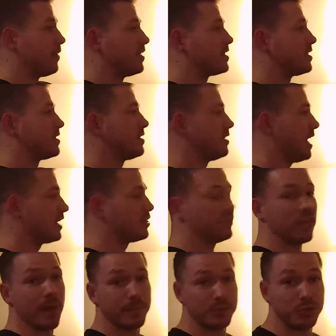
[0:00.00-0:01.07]
This is actually,
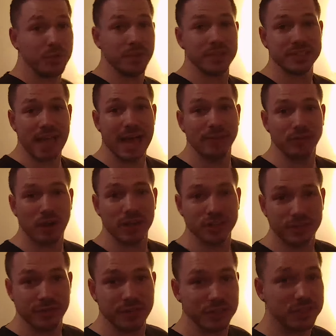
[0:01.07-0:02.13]
I'm shooting this after I
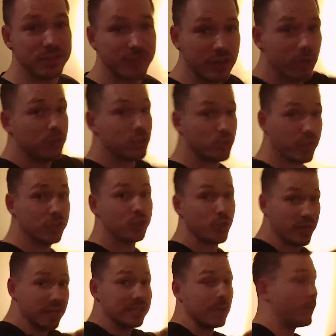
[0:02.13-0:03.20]
actually finish this video just so I can show you
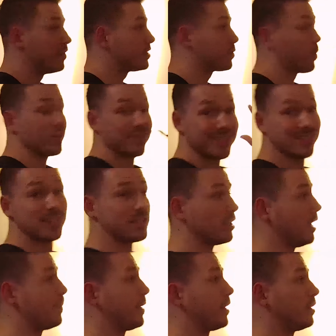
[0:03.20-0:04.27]
guys how well this works. This is still
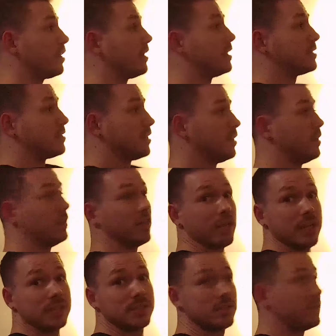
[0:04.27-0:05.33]
up here. Look at this, look
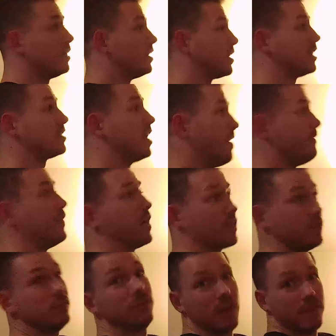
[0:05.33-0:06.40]
at this, look at this.
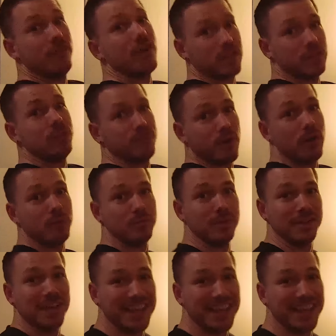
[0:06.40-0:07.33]
Fuck you phone.